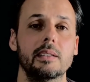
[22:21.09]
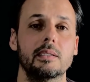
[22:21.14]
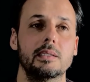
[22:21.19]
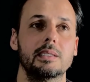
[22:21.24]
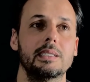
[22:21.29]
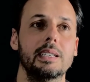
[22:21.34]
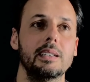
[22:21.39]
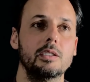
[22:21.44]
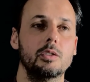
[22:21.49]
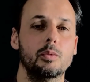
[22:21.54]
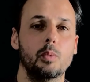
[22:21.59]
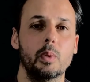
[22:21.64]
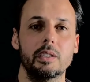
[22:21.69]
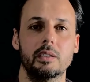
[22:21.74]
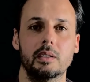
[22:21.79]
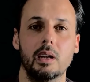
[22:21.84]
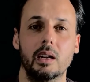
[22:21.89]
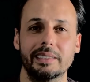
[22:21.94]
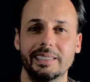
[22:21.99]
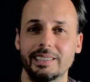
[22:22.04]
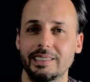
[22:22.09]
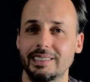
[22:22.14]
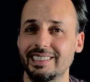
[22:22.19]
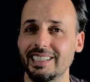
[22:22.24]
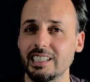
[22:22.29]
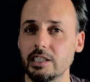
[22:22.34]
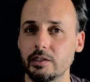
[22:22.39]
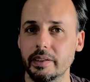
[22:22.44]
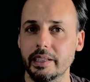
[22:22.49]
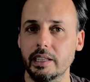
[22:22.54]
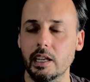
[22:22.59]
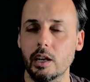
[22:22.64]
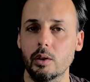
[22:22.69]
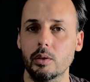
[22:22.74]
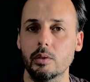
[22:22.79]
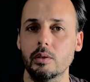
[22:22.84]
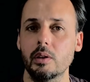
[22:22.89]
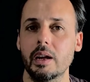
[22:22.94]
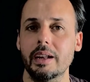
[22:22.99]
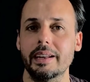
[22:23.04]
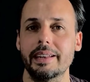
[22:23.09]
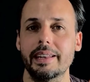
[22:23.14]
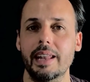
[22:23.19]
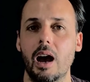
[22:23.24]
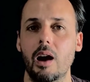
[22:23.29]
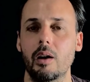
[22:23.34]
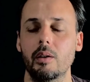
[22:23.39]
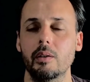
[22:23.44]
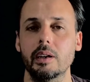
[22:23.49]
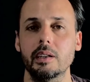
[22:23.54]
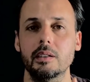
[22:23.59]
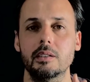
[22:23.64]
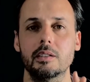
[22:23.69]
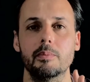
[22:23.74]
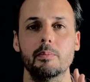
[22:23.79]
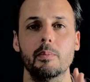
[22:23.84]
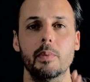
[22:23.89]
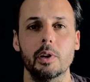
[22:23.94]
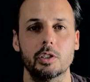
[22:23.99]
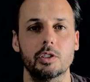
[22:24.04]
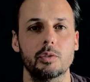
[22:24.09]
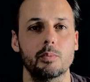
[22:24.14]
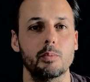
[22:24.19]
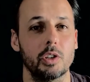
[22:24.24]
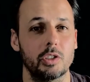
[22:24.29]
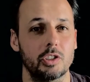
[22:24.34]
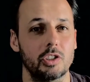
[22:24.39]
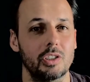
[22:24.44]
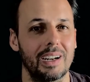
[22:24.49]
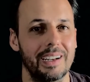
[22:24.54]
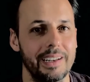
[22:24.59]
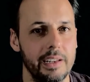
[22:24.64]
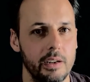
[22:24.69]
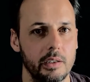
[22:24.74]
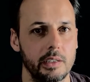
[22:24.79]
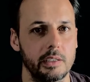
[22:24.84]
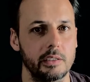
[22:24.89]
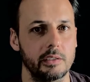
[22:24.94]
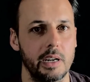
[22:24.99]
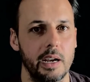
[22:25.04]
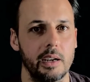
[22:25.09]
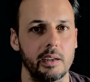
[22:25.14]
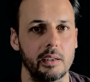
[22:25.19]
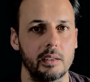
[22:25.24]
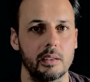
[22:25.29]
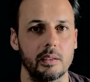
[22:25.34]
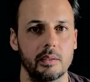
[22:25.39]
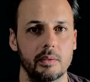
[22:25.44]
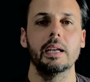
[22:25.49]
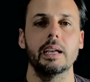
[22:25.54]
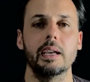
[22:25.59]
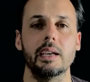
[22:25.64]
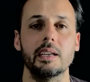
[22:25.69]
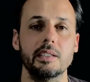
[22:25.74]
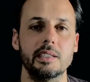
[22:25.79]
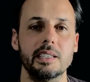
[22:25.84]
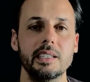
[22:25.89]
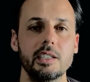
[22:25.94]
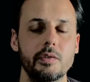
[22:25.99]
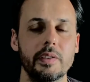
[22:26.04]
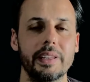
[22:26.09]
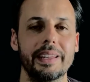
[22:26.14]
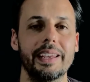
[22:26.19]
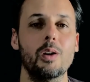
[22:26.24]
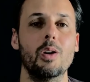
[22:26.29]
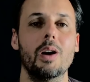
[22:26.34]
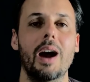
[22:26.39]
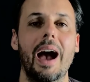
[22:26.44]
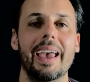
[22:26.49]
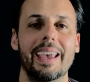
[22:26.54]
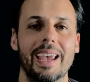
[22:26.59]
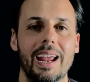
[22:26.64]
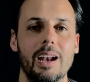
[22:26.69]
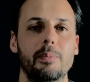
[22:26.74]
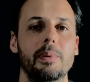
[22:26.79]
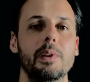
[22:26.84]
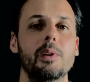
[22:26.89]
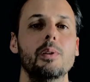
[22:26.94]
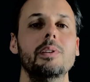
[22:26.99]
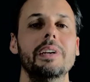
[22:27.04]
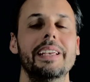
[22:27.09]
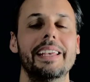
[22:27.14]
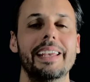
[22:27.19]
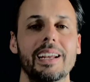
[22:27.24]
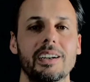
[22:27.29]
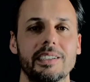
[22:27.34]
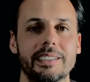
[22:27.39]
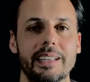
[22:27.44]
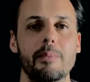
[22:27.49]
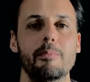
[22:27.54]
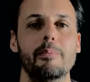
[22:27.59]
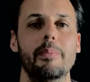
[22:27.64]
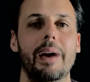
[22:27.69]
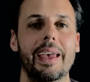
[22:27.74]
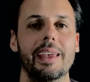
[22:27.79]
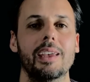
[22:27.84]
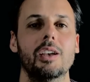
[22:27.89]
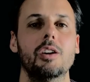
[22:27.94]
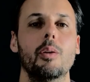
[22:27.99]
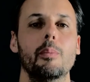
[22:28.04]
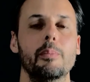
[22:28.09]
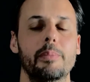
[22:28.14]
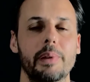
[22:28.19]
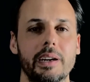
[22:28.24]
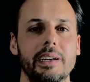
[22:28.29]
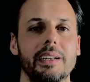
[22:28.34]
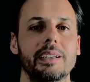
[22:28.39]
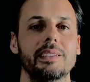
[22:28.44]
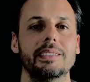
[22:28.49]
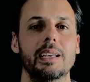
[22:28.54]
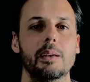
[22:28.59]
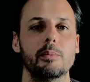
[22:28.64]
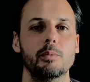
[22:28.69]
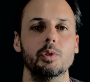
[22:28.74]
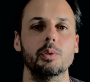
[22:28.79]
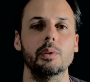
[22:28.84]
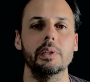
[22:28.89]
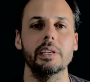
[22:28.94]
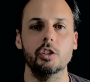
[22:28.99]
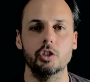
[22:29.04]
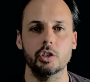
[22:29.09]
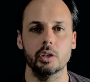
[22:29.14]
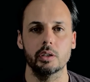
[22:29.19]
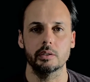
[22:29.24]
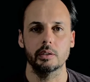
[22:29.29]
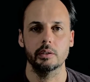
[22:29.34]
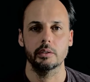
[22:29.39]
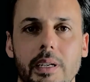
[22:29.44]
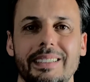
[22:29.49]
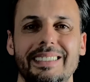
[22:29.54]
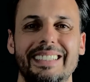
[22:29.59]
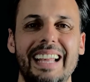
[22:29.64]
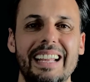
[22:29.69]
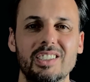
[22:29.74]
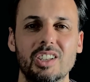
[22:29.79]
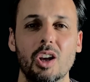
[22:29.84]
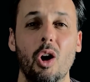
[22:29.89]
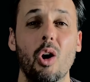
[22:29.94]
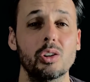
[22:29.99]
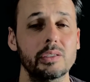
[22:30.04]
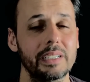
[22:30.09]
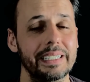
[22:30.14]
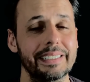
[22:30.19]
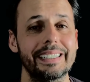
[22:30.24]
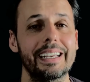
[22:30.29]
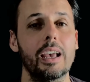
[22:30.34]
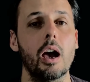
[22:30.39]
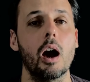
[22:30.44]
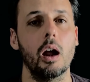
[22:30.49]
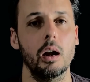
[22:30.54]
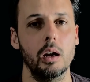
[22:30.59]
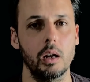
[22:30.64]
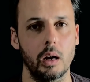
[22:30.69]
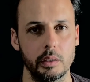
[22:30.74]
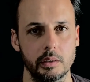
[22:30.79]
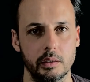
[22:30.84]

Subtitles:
since we started this video, now it's much clearer, right? In this video, I help you hear them by comparing them to each other. That's already a lot.